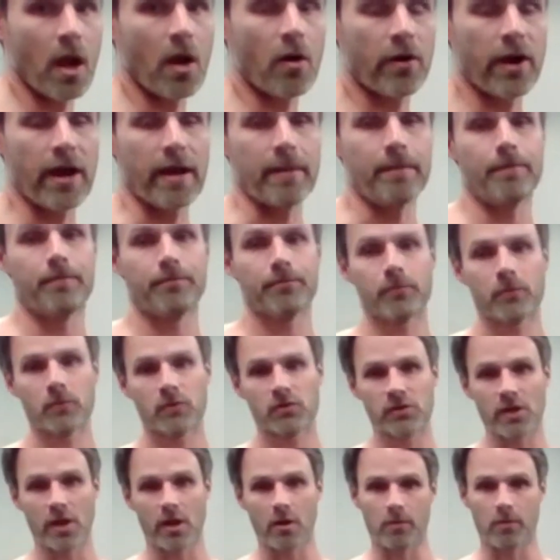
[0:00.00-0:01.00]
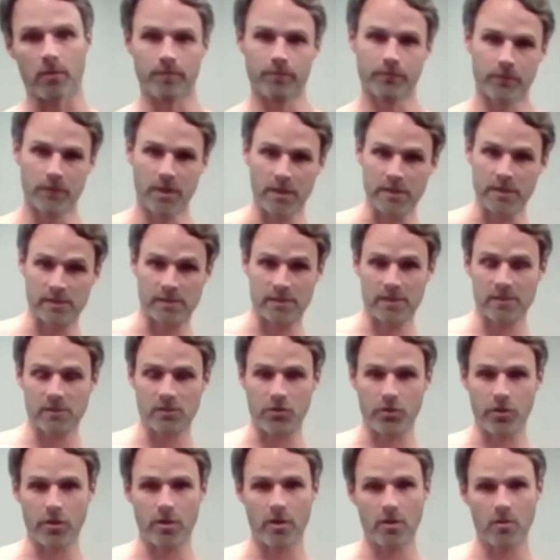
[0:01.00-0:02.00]
Okay, so is this
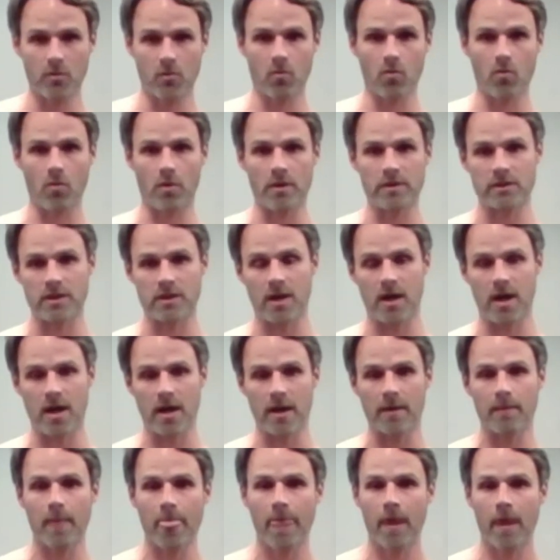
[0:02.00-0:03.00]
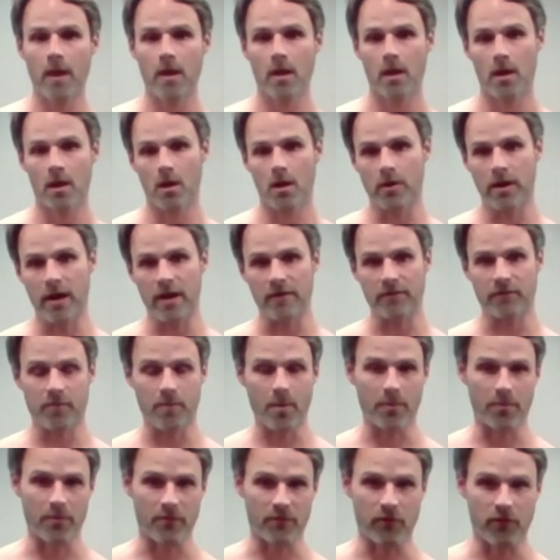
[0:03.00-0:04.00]
good or is it not? Okay, from
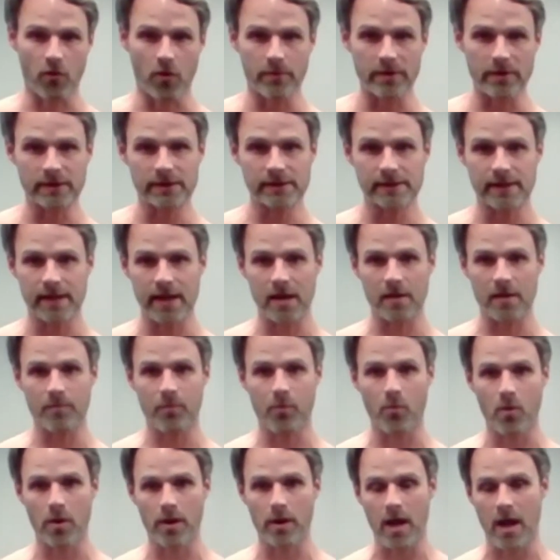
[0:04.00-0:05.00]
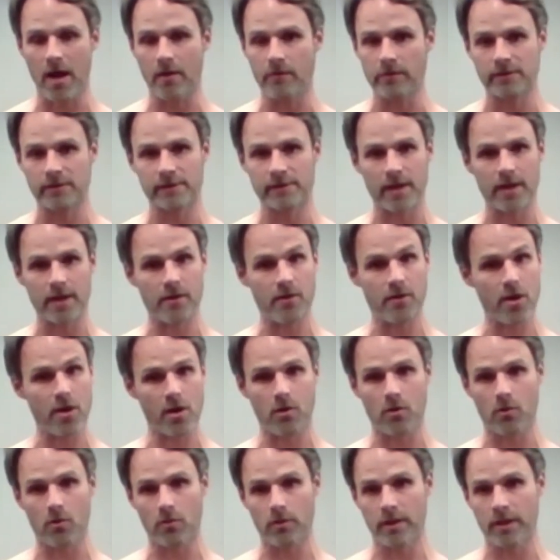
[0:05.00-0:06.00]
a performance standpoint, I would say
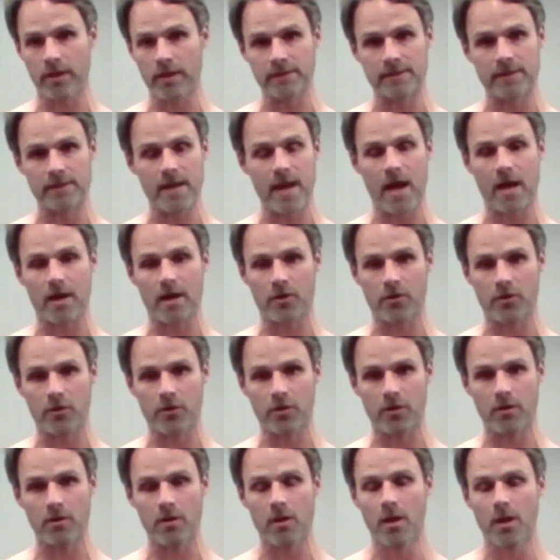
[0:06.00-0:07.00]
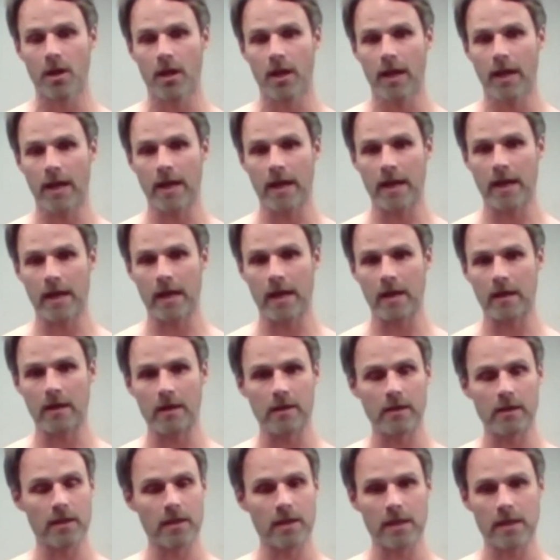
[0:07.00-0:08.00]
no, it is not good.
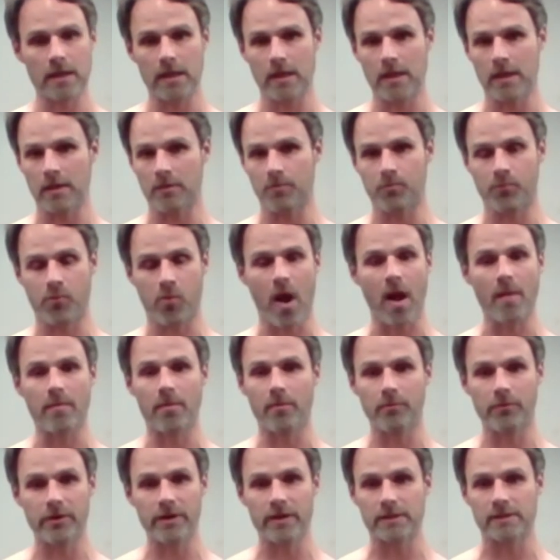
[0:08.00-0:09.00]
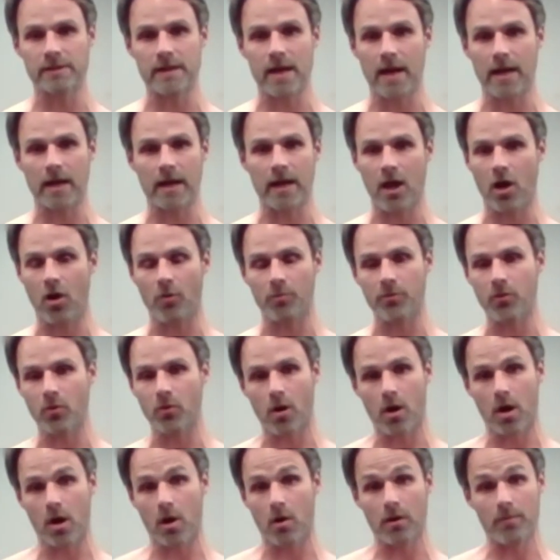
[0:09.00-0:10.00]
And it probably is not going to help you at
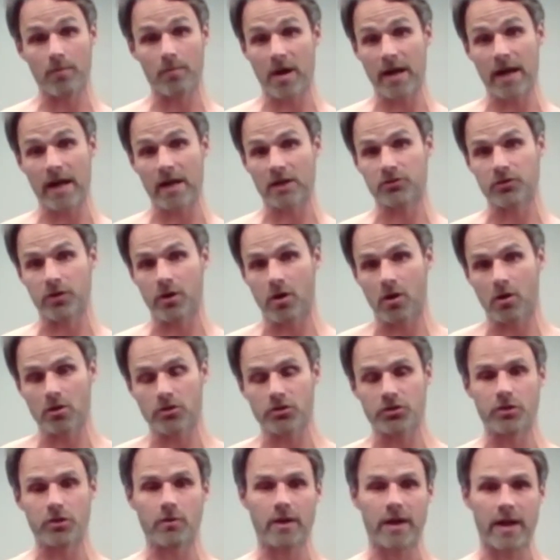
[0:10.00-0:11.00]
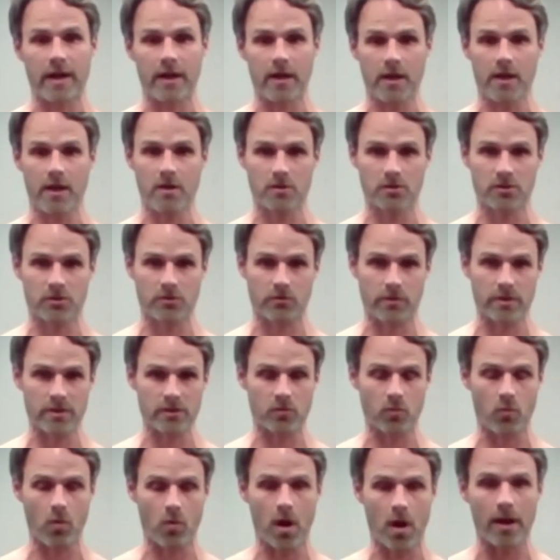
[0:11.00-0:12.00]
all. It might actually hurt you. Okay, and here's the
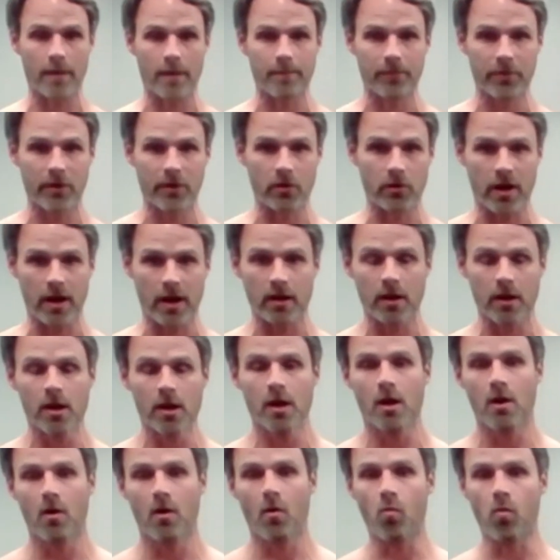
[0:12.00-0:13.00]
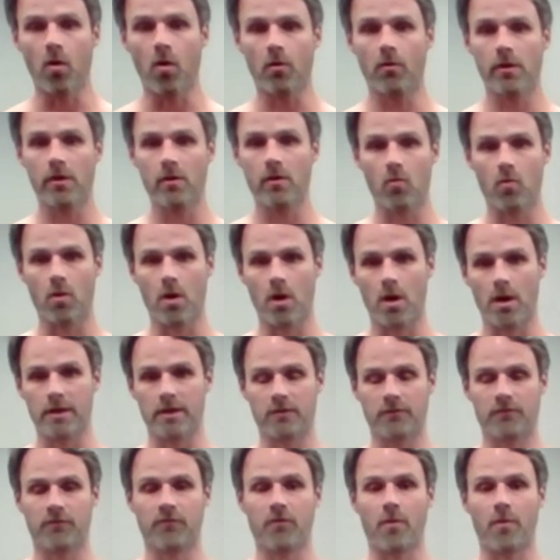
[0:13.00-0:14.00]
reason why. Okay, what we
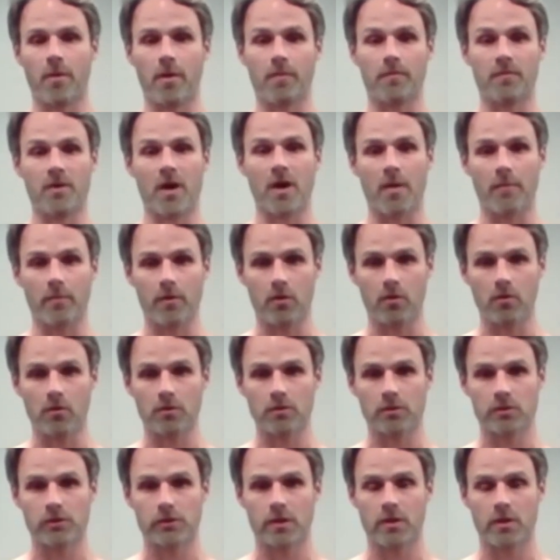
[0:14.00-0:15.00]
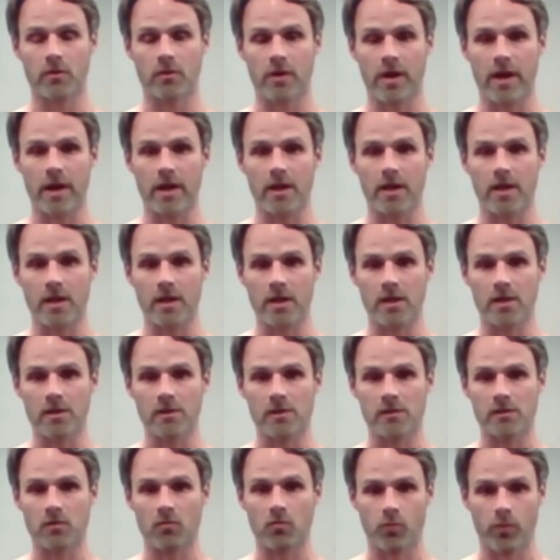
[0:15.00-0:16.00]
want from our abdominals, okay,
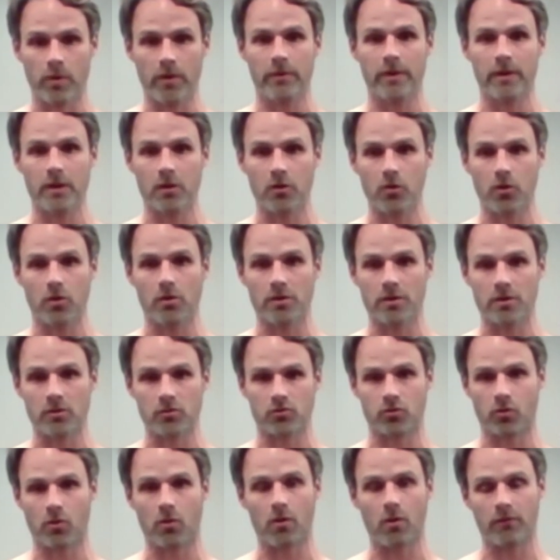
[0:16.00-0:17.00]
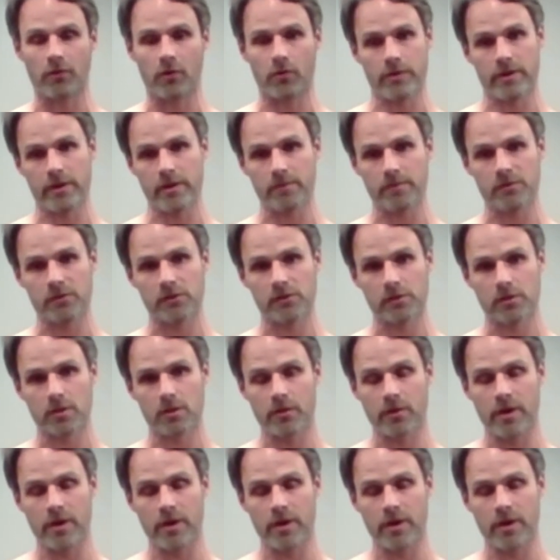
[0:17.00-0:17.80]
is really good control of our ribs.